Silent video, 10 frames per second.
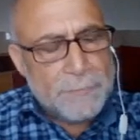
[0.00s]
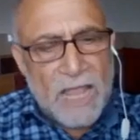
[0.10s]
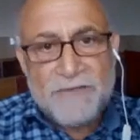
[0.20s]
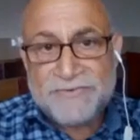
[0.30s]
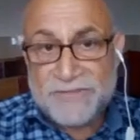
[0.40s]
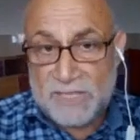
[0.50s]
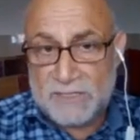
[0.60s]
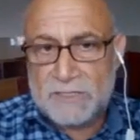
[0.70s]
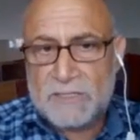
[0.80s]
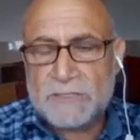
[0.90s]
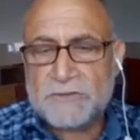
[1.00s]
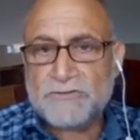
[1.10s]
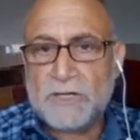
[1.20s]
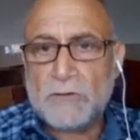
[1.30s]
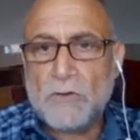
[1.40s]
African
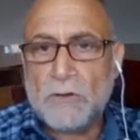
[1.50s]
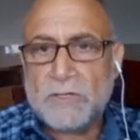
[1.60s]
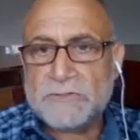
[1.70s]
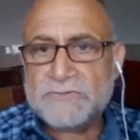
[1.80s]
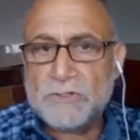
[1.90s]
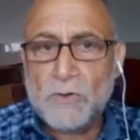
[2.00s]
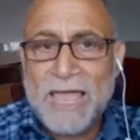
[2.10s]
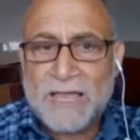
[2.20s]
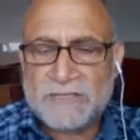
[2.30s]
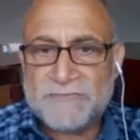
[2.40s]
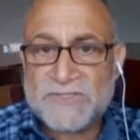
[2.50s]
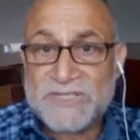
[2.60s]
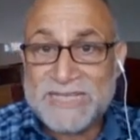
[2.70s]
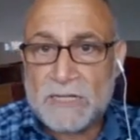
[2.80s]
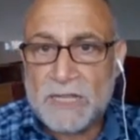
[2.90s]
National Congress, activists
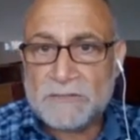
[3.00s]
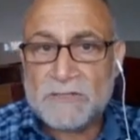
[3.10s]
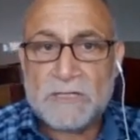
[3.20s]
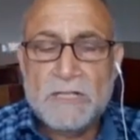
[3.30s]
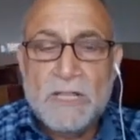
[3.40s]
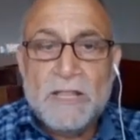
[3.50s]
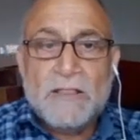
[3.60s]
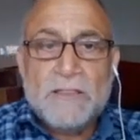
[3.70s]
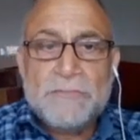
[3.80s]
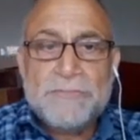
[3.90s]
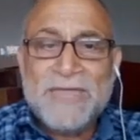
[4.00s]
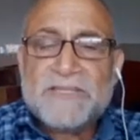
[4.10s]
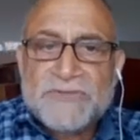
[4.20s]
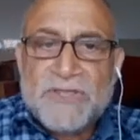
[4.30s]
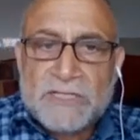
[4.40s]
in London. They
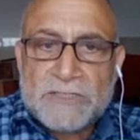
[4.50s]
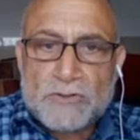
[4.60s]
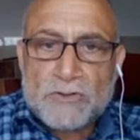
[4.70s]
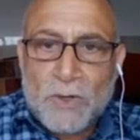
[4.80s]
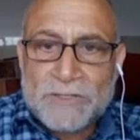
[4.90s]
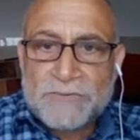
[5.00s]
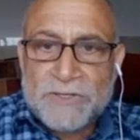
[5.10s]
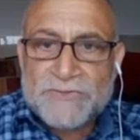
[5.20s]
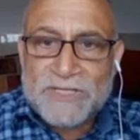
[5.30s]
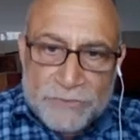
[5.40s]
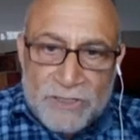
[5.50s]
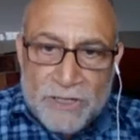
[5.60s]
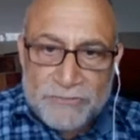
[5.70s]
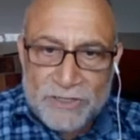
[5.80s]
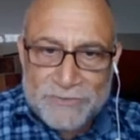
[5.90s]
decided to address
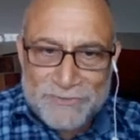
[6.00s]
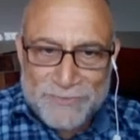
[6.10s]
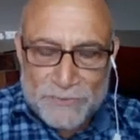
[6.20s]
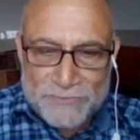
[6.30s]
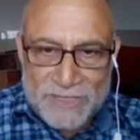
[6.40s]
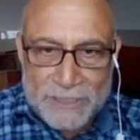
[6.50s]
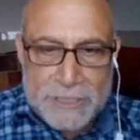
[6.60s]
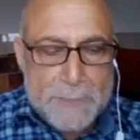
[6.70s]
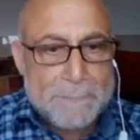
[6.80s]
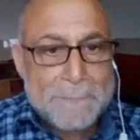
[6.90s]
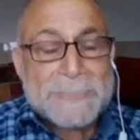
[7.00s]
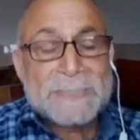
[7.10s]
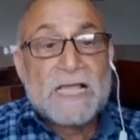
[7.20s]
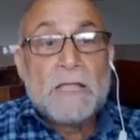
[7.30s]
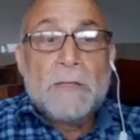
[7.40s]
international civil society.
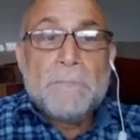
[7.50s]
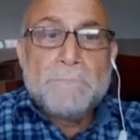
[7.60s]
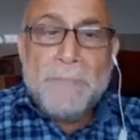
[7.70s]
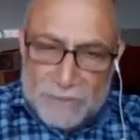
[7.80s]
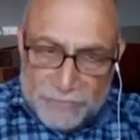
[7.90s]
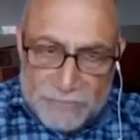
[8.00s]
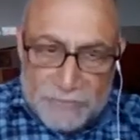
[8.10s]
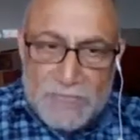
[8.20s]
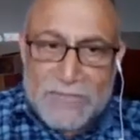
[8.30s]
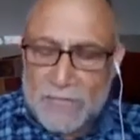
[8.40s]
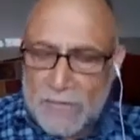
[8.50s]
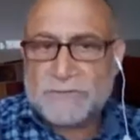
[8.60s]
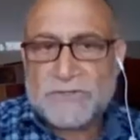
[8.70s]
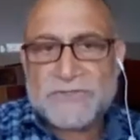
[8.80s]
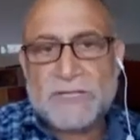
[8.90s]
But, and I
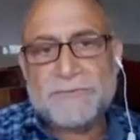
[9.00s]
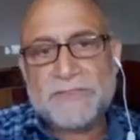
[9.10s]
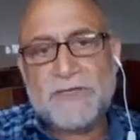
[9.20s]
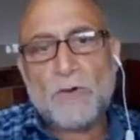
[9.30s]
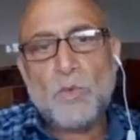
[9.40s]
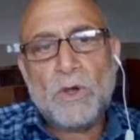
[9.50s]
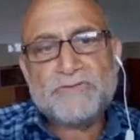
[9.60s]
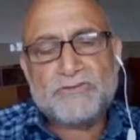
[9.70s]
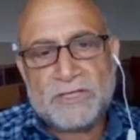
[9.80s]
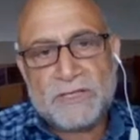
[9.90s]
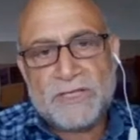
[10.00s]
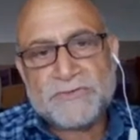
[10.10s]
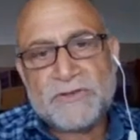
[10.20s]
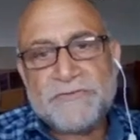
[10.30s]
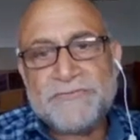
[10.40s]
understand that the question is
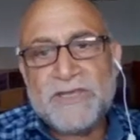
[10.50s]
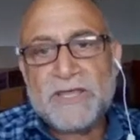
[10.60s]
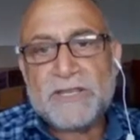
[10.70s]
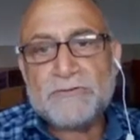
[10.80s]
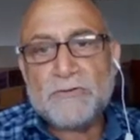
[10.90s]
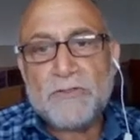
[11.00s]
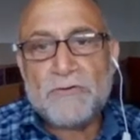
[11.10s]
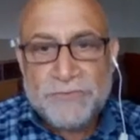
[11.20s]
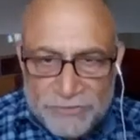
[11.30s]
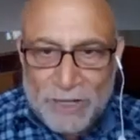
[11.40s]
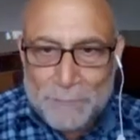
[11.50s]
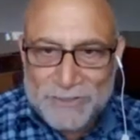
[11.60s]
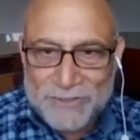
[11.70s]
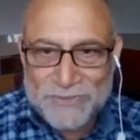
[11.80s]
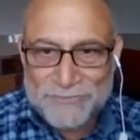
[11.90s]
referring to the official
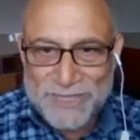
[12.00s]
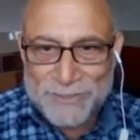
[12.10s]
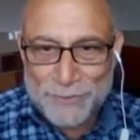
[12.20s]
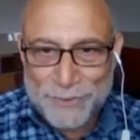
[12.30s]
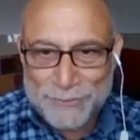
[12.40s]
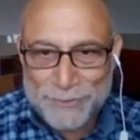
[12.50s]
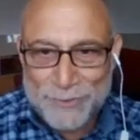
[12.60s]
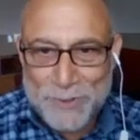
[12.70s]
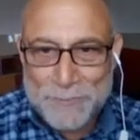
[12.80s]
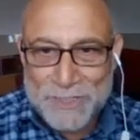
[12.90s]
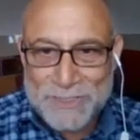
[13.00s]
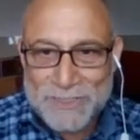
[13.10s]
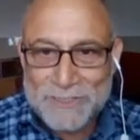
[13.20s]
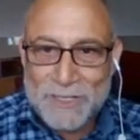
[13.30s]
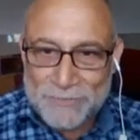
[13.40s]
bodies of the international community,
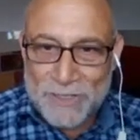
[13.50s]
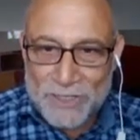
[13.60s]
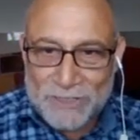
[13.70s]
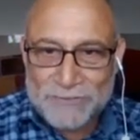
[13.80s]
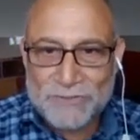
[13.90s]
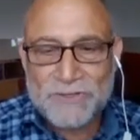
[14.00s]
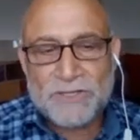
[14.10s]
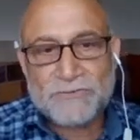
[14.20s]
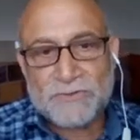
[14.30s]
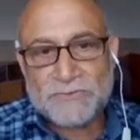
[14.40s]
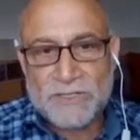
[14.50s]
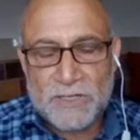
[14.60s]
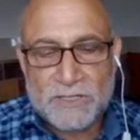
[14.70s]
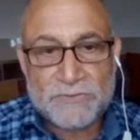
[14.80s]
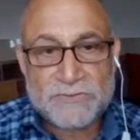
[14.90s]
the United Nations, the
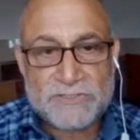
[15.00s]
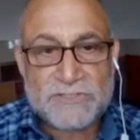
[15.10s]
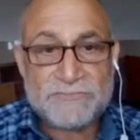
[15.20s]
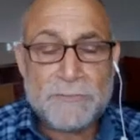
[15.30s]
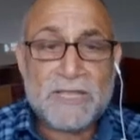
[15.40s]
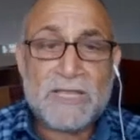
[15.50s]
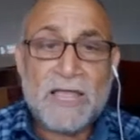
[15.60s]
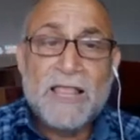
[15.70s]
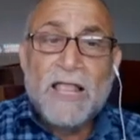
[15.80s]
United States of America.